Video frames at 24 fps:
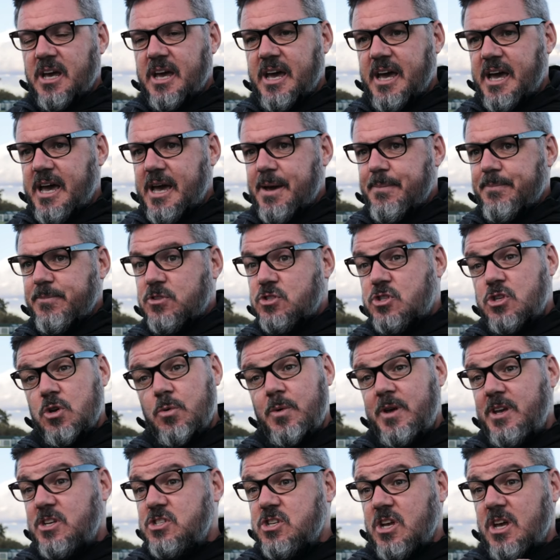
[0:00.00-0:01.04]
um,
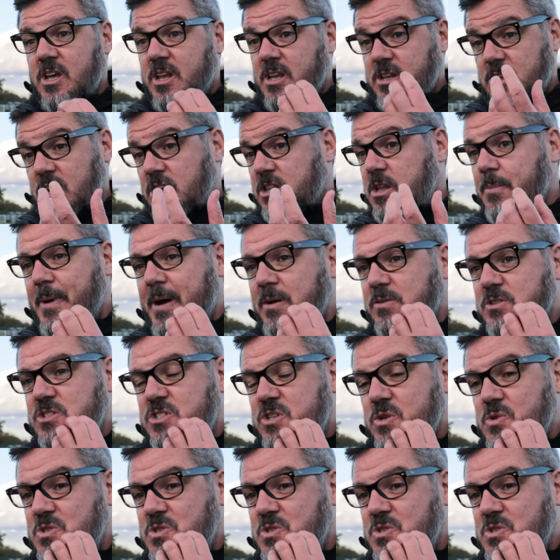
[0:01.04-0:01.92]
two weeks uh, on the bounce,